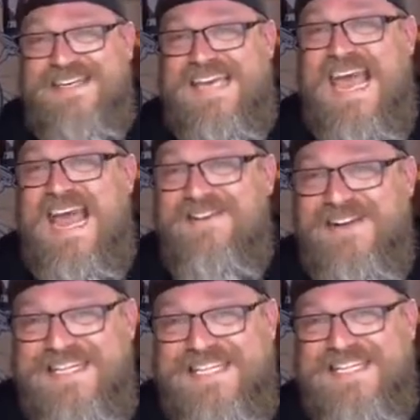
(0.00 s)

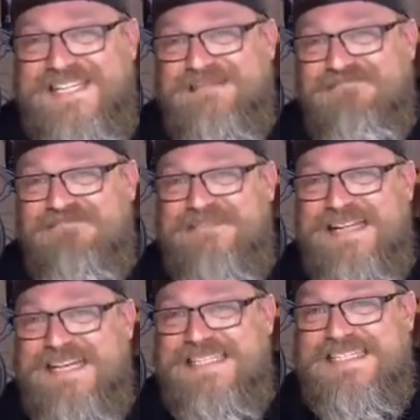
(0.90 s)
garish
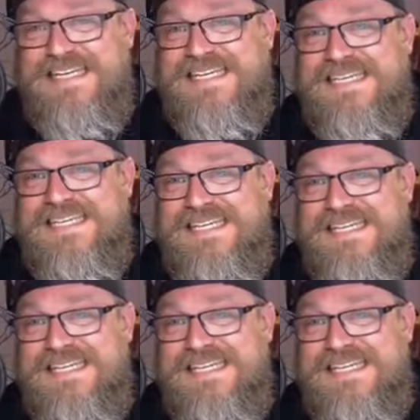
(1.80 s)
plastic